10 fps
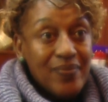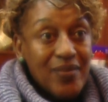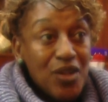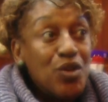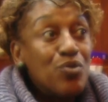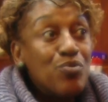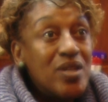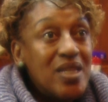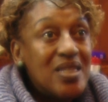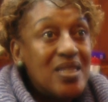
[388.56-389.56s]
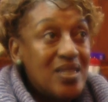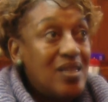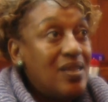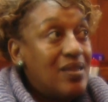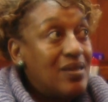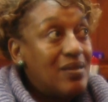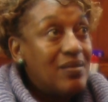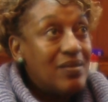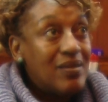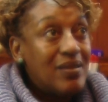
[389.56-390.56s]
And you can really see the
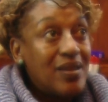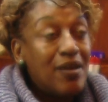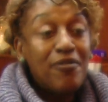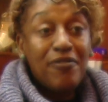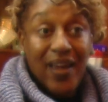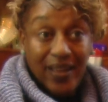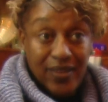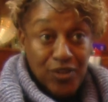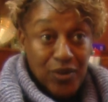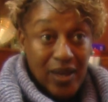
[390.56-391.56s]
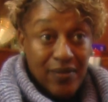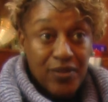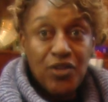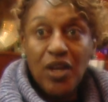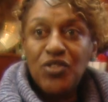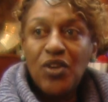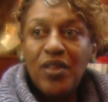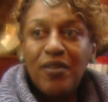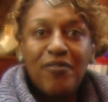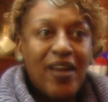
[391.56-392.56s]
effect that you have. I saw
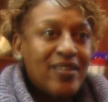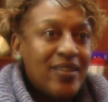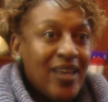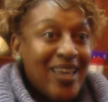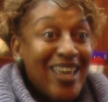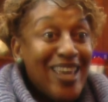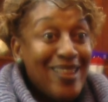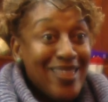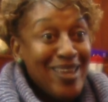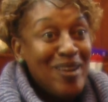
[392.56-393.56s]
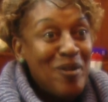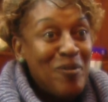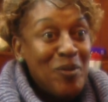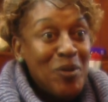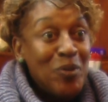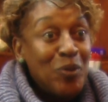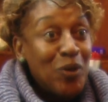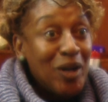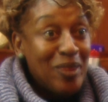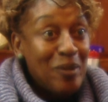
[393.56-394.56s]
the effect in theater when we would
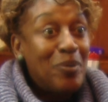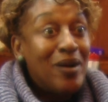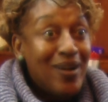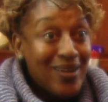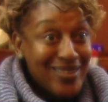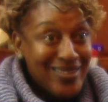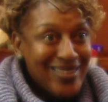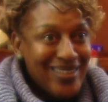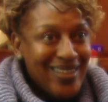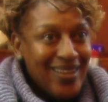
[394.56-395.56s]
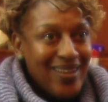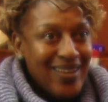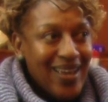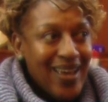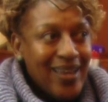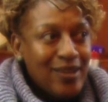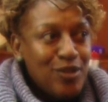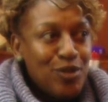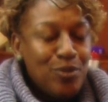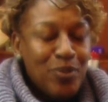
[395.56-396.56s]
work in the parks and
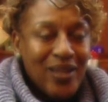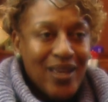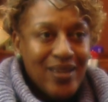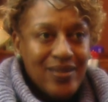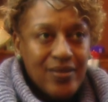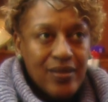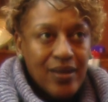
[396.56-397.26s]
do plays.